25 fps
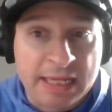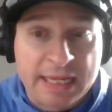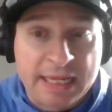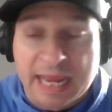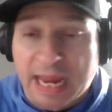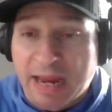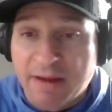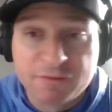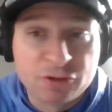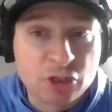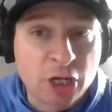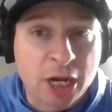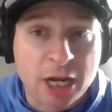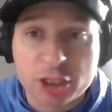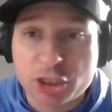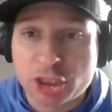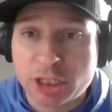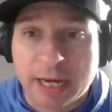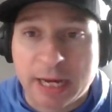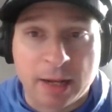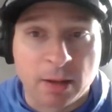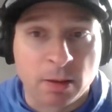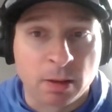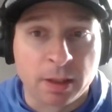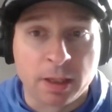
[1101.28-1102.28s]
gave Josh
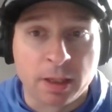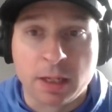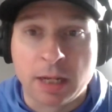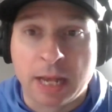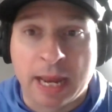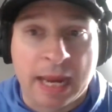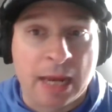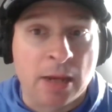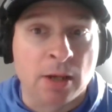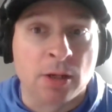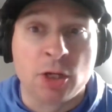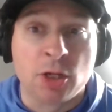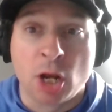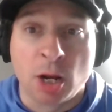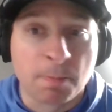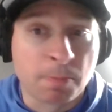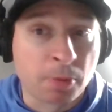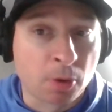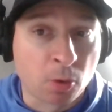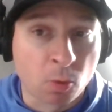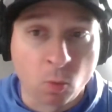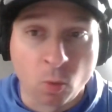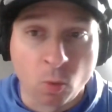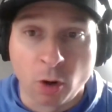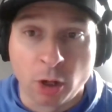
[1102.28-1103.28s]
Allen a
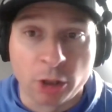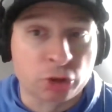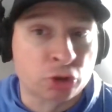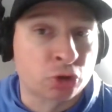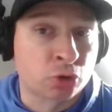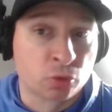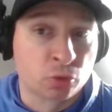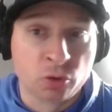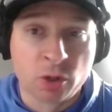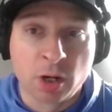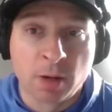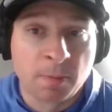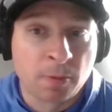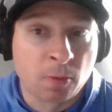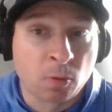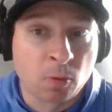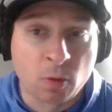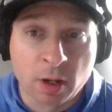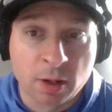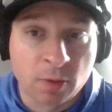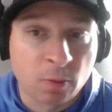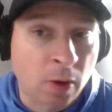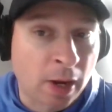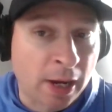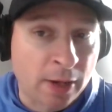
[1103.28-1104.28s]
true number
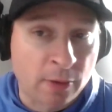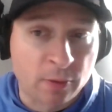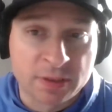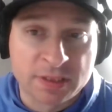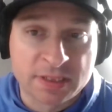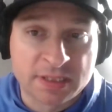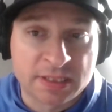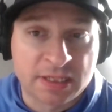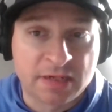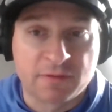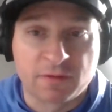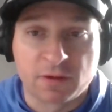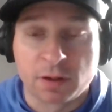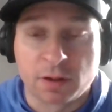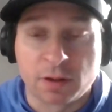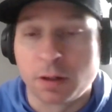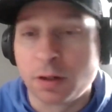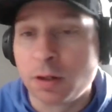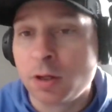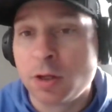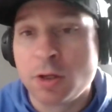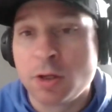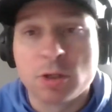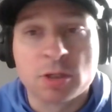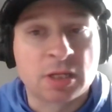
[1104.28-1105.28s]
one wide receiver,